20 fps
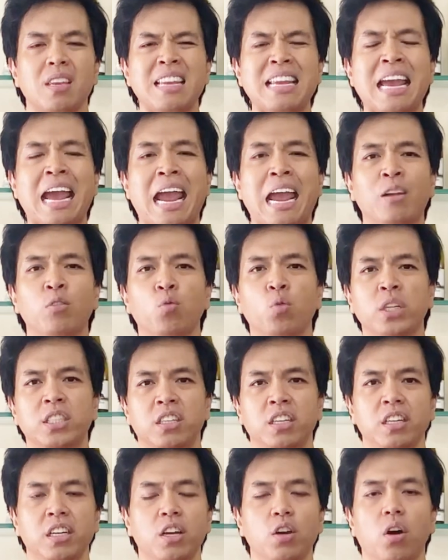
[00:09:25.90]
and with
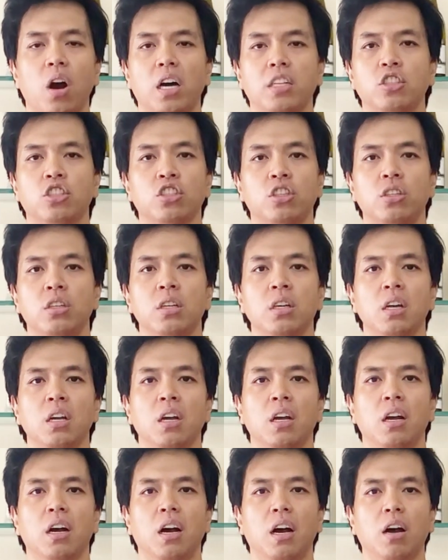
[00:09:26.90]
the new Hunter
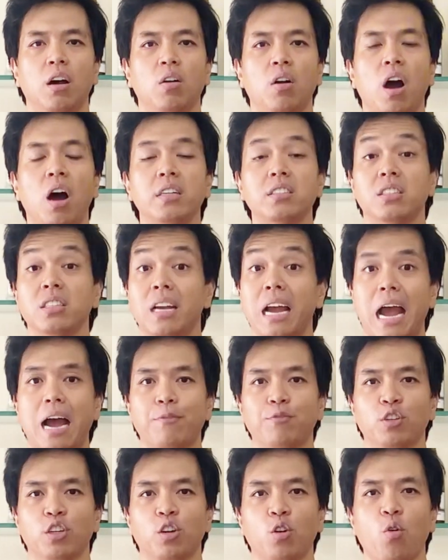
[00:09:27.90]
hunting
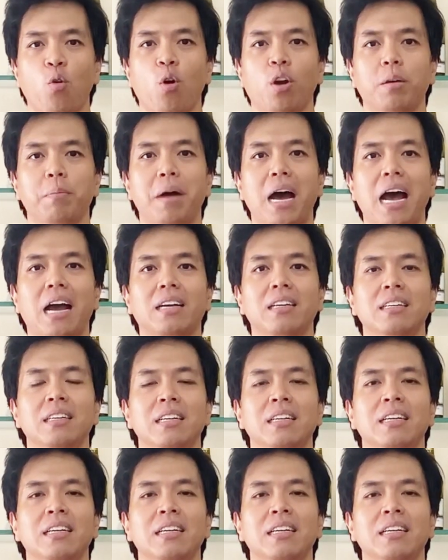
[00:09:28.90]
after the quarterback.